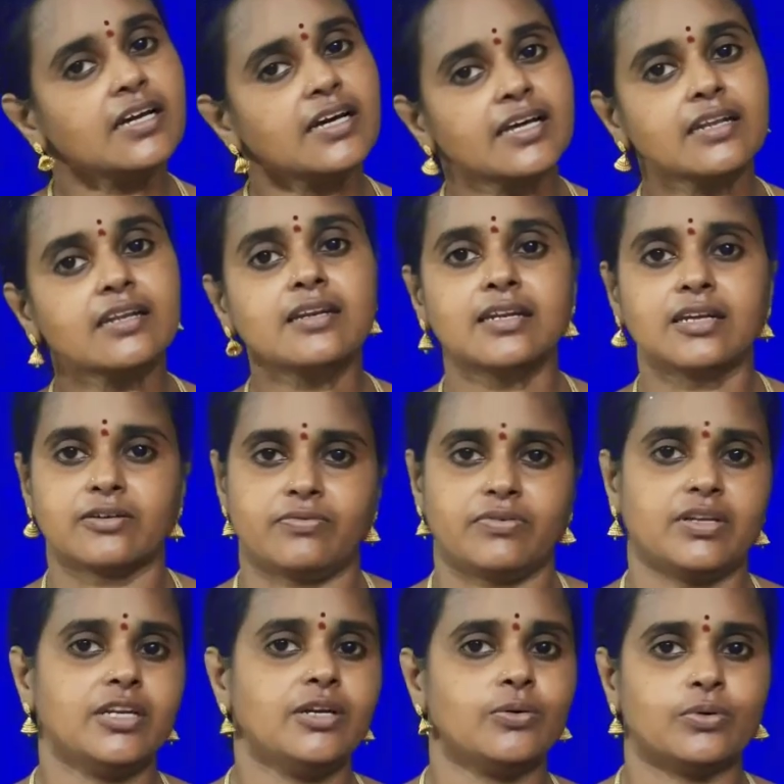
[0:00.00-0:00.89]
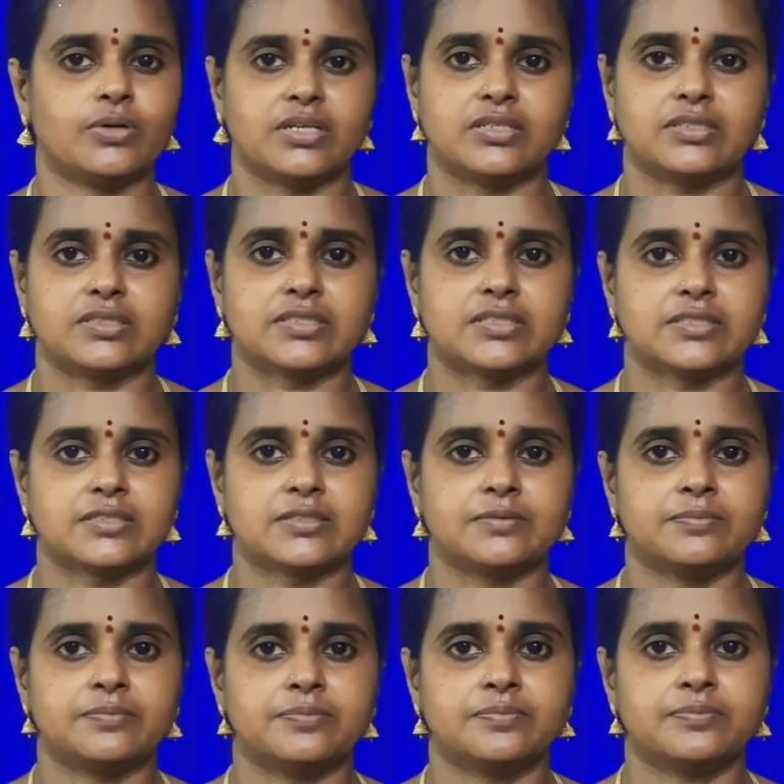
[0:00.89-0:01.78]
error recovery routines.
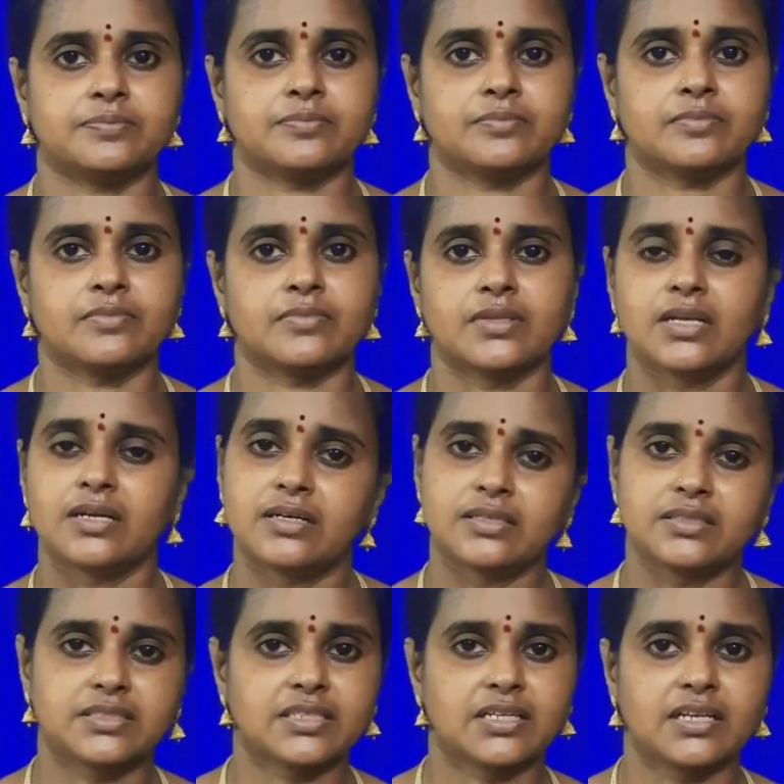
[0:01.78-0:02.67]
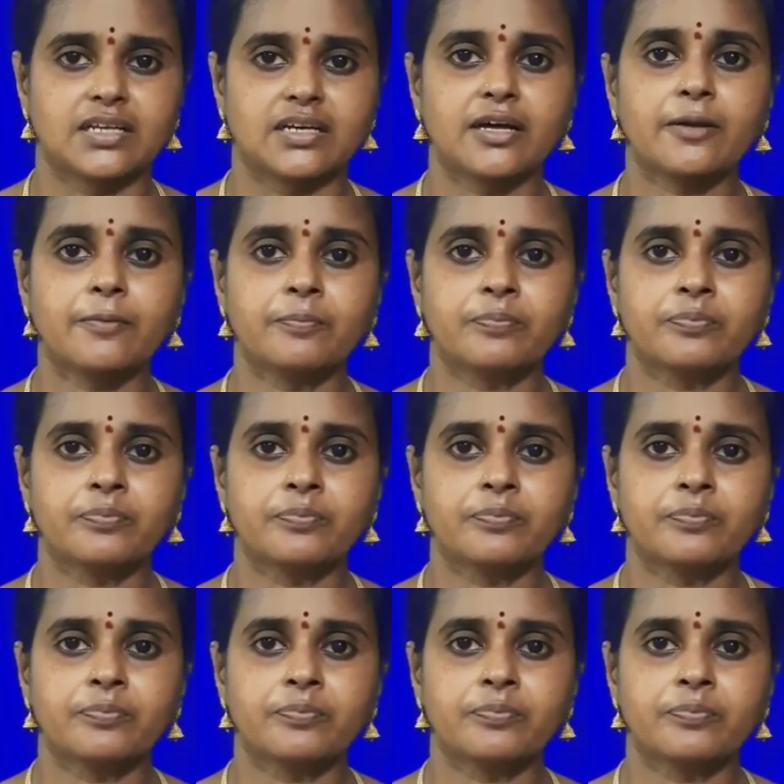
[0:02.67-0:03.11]
Is it clear?